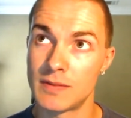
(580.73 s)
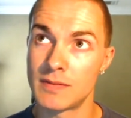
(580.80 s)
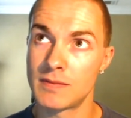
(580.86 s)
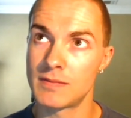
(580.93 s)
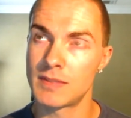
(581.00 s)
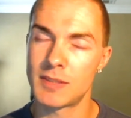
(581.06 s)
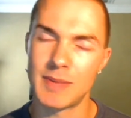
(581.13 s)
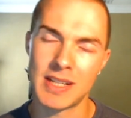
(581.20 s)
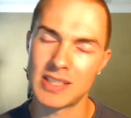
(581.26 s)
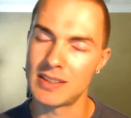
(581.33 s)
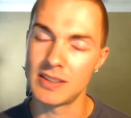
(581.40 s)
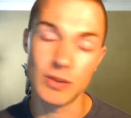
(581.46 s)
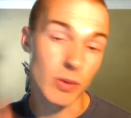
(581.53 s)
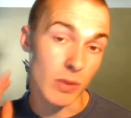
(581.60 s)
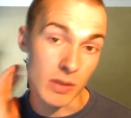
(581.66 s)
specially
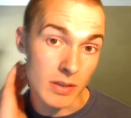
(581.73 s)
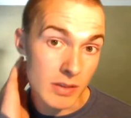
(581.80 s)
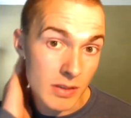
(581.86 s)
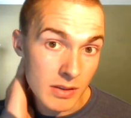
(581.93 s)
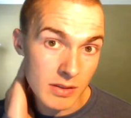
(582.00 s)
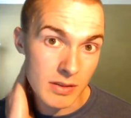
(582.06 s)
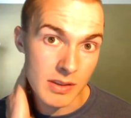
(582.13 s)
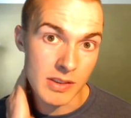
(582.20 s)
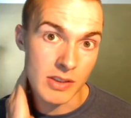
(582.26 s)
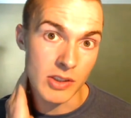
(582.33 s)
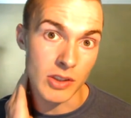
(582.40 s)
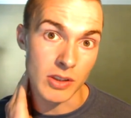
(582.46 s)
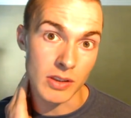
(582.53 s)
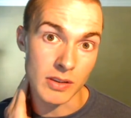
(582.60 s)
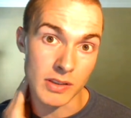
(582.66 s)
or
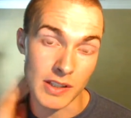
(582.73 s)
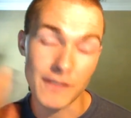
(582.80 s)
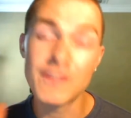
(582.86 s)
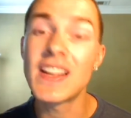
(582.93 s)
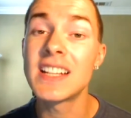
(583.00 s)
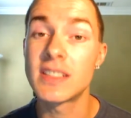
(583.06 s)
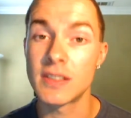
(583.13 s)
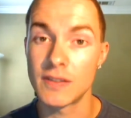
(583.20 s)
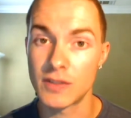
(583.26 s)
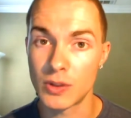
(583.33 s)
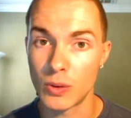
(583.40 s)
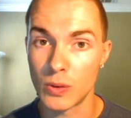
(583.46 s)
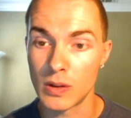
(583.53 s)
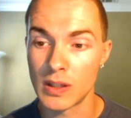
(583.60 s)
your defensive core.